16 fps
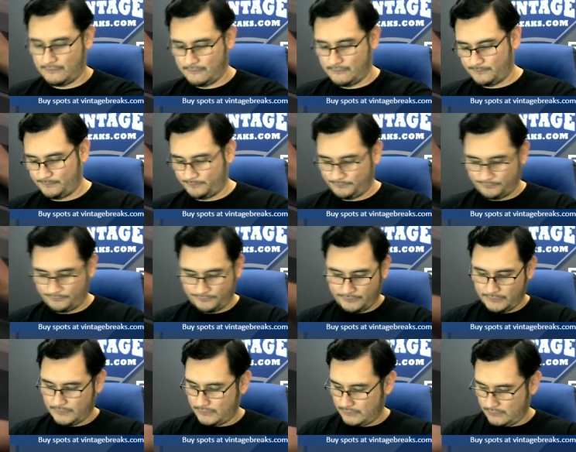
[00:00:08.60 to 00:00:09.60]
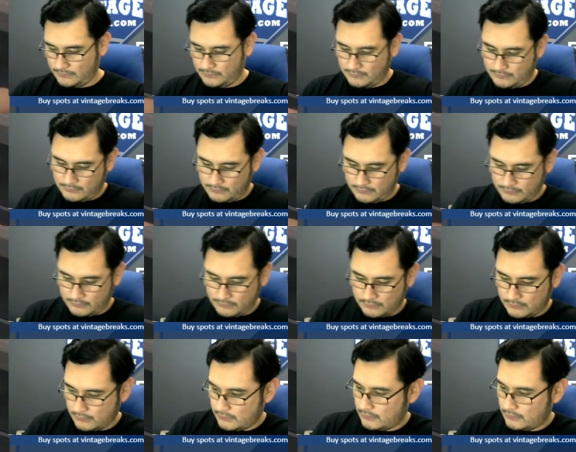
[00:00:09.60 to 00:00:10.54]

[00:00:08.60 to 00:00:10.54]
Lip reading: Nothing is said.